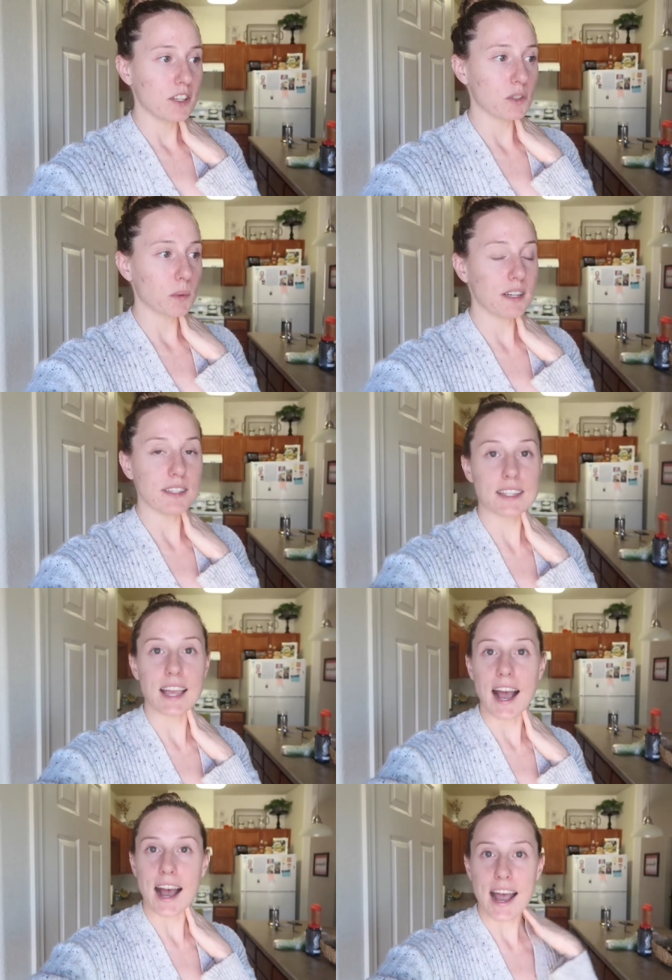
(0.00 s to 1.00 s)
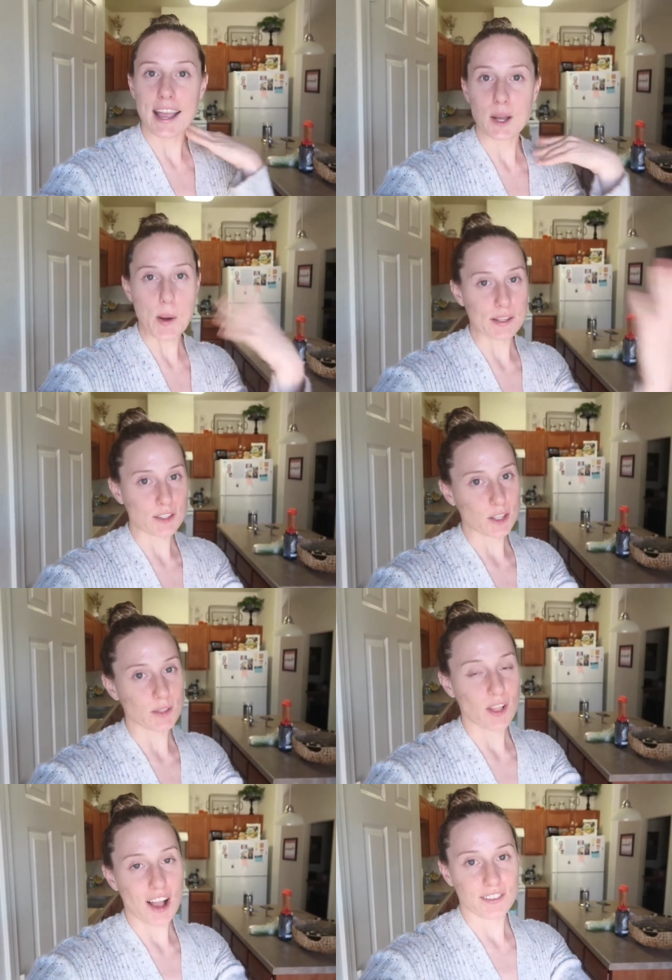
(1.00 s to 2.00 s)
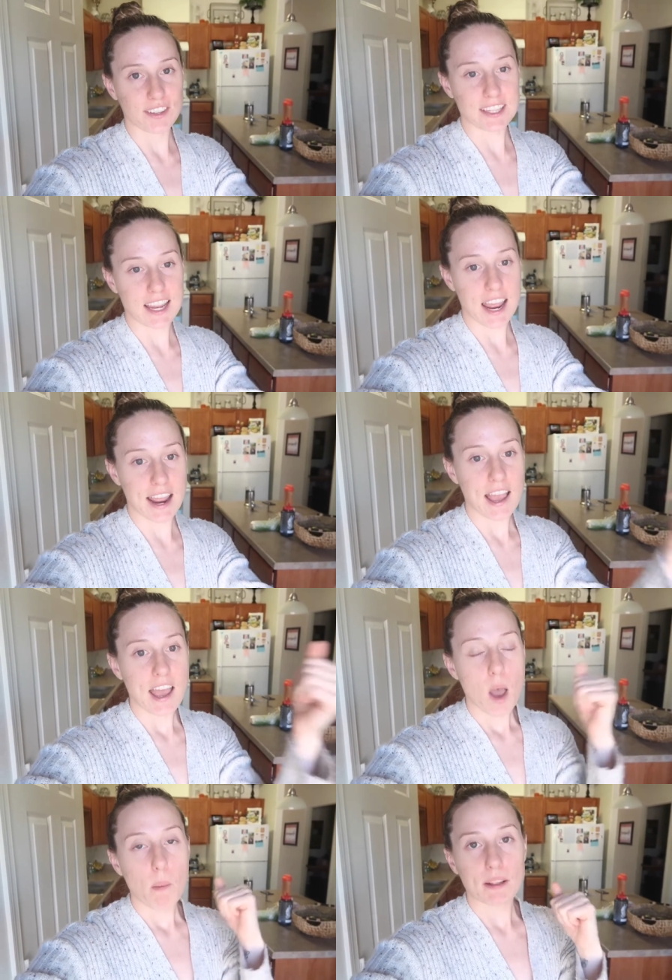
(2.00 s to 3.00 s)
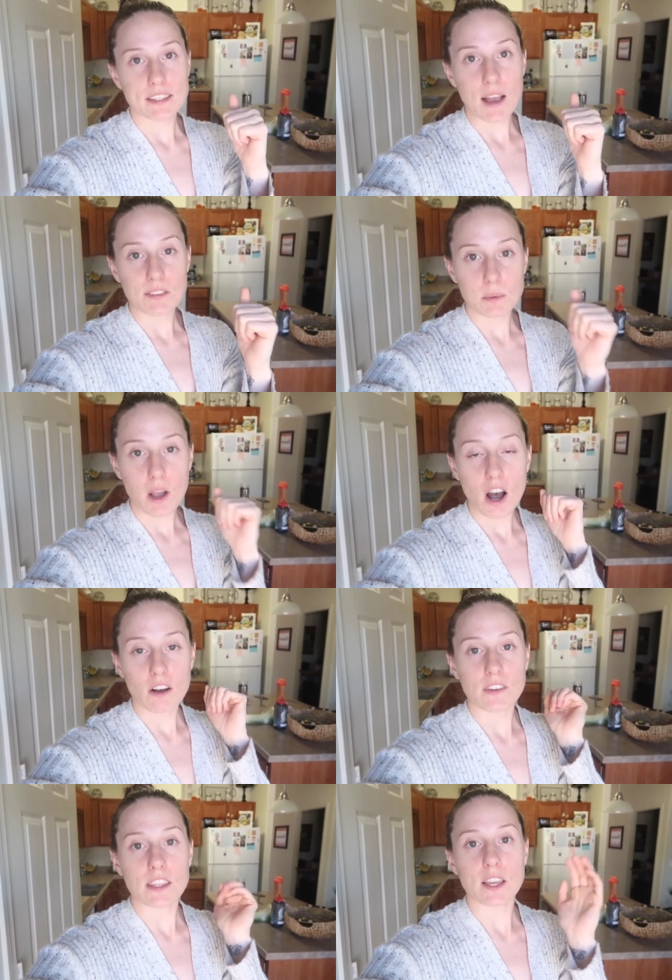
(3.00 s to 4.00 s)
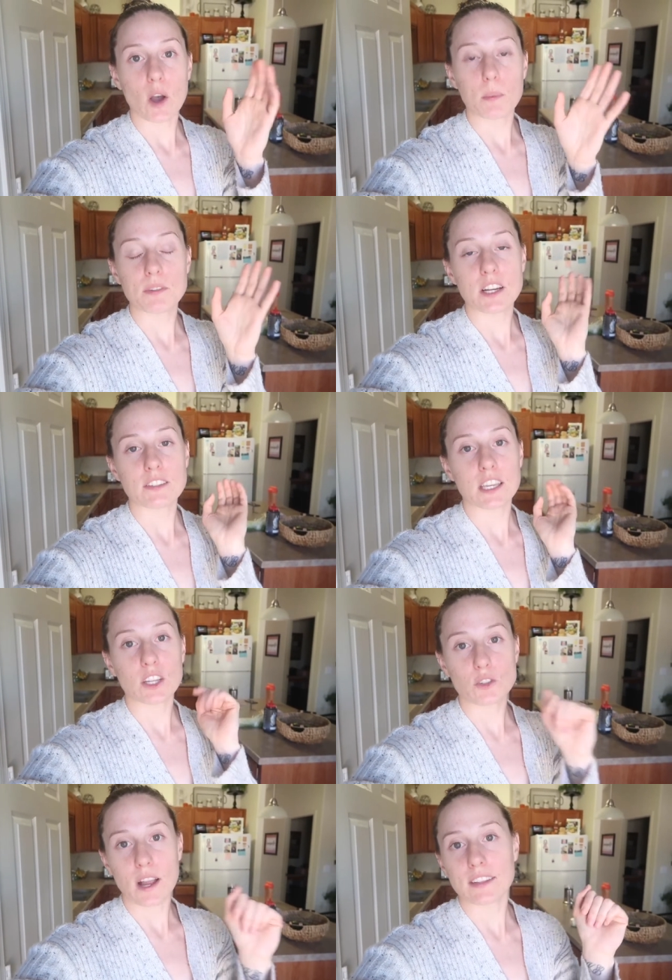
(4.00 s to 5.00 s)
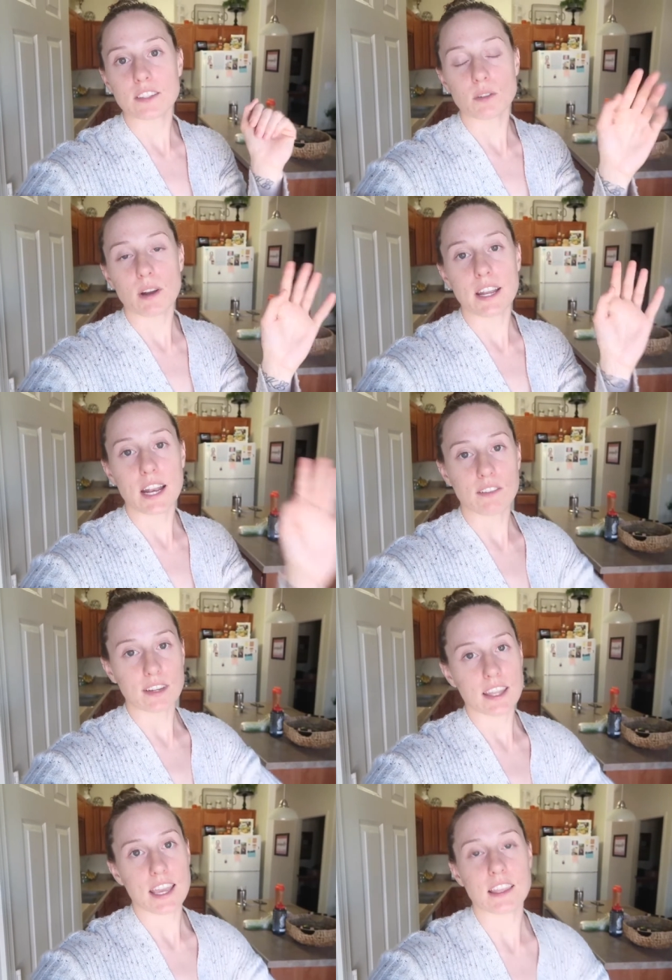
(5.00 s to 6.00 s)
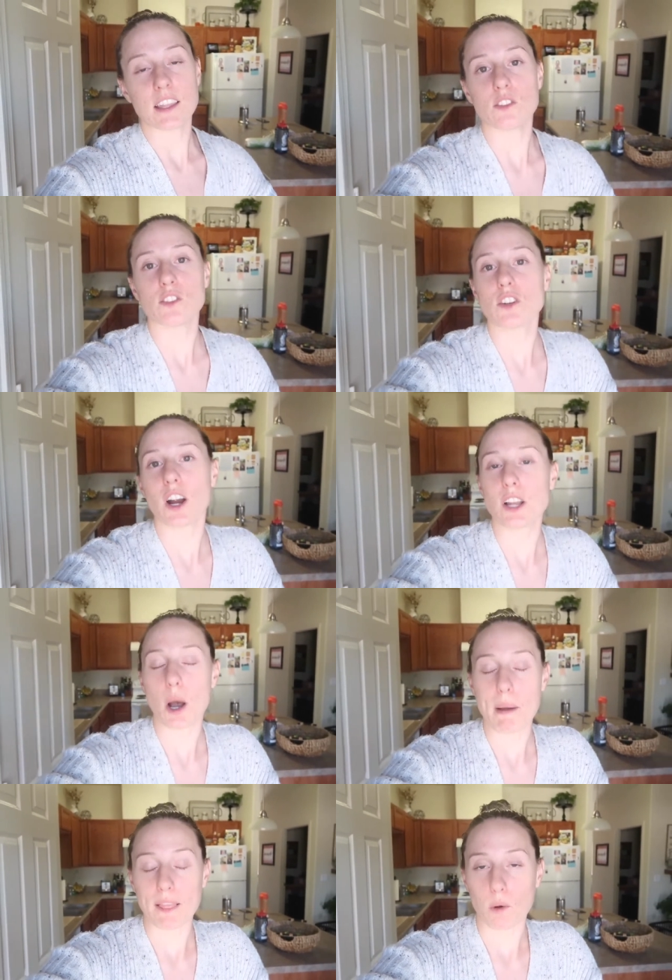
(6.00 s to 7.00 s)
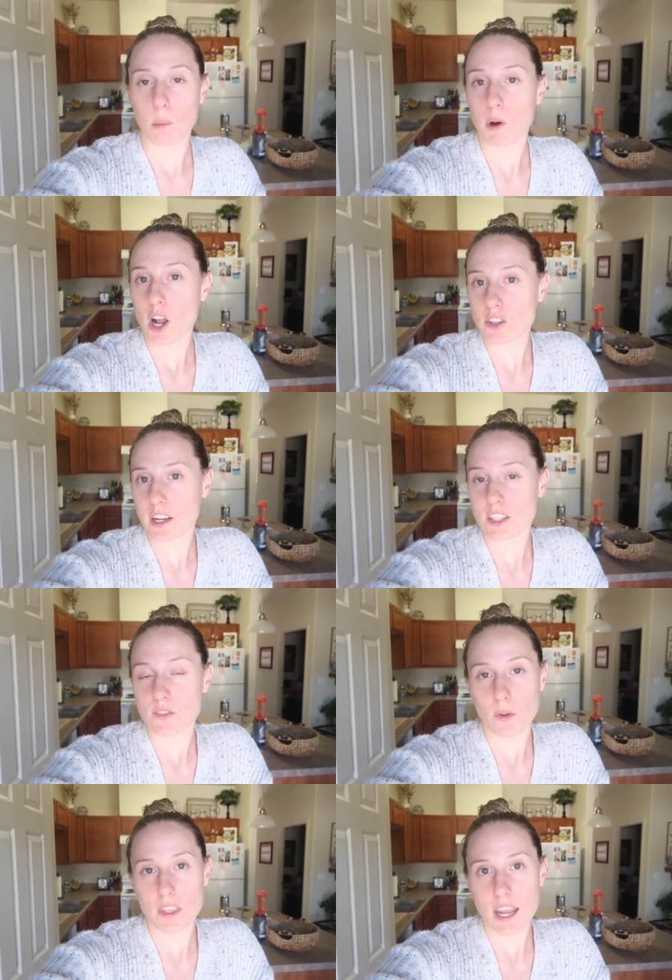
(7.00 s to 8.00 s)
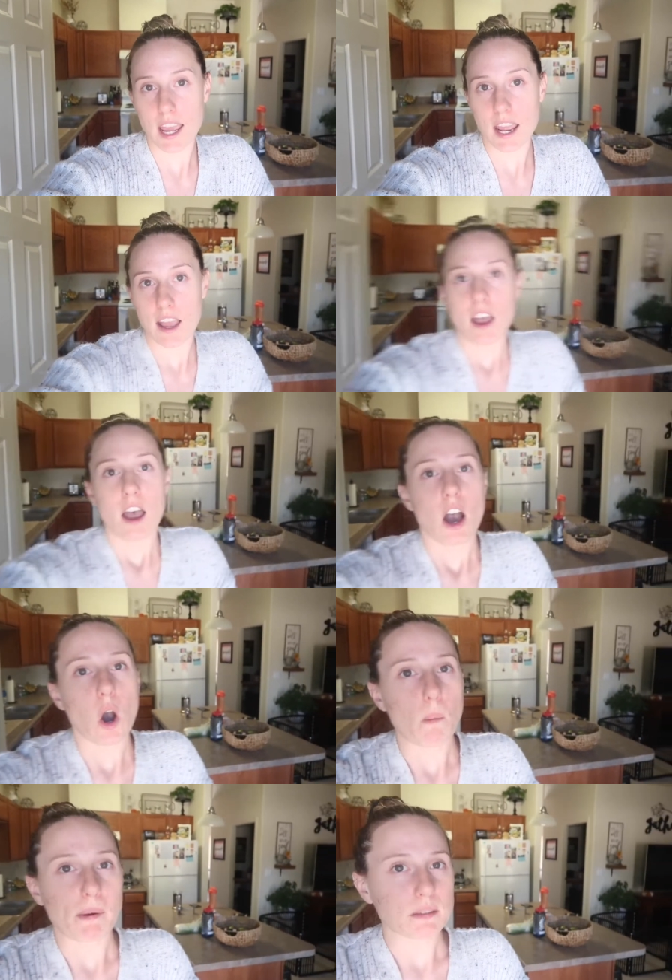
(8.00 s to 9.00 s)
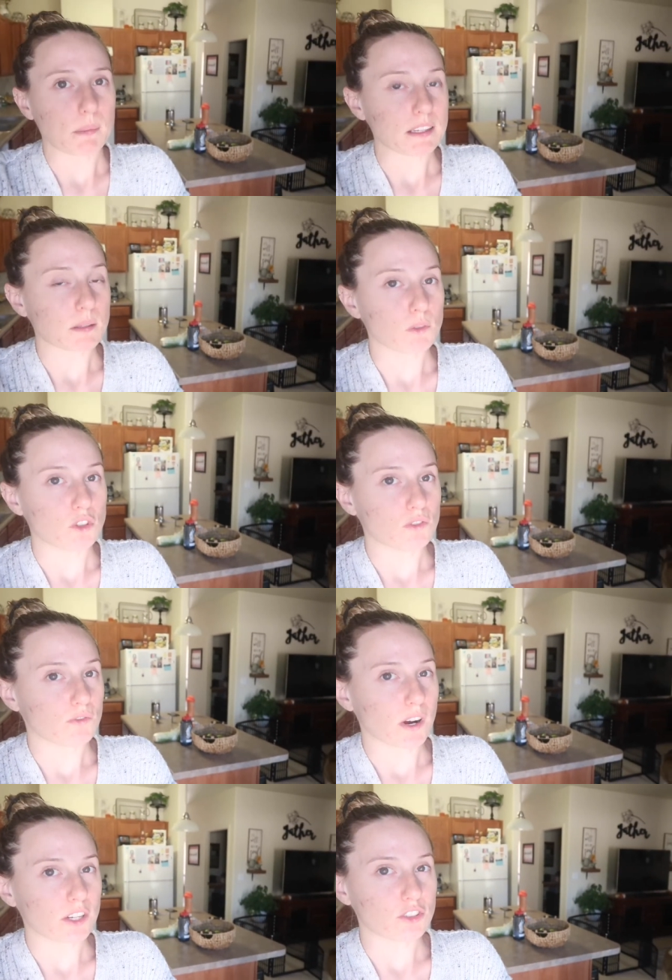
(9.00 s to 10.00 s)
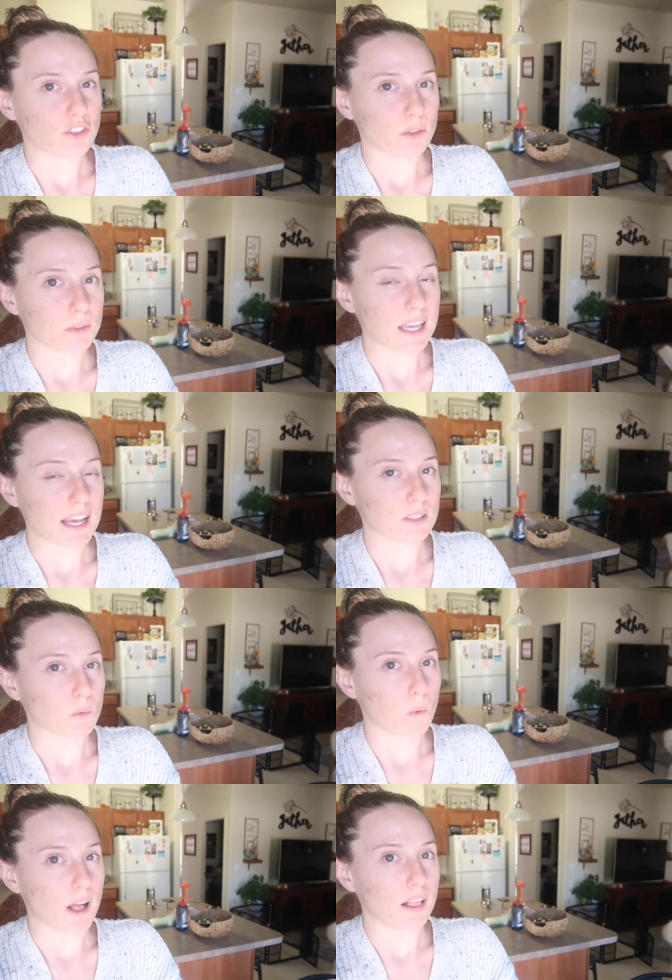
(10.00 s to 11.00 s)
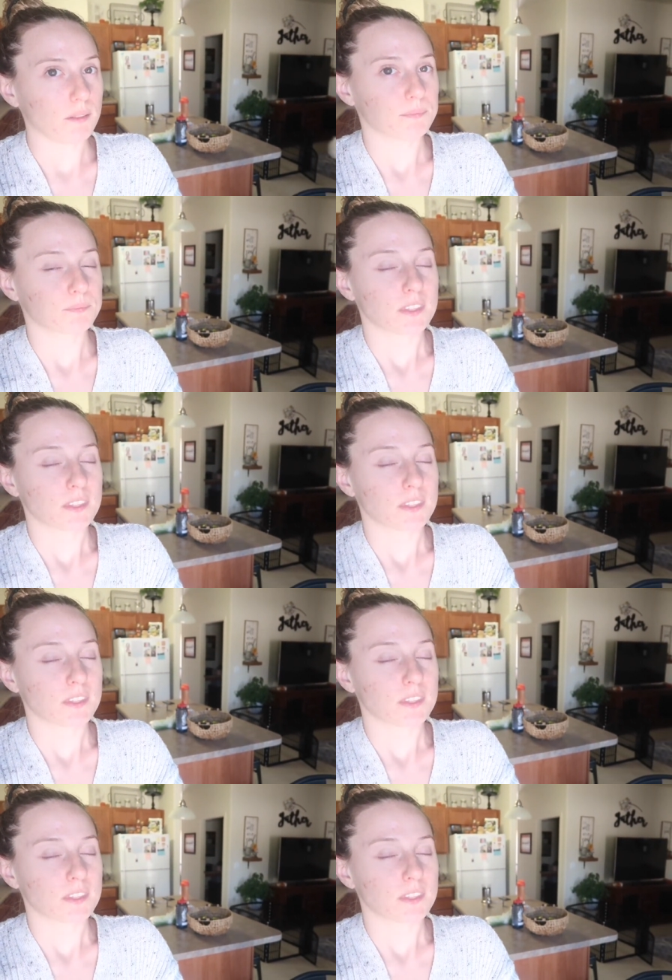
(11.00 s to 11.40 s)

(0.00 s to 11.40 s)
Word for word: Just wanted to say hi and go ahead and start the vlog for the day. About to have some coffee and then go upstairs and get dressed and ready and everything, and then start all my little projects for the day. Oh, I'm about to make some fresh juice as well.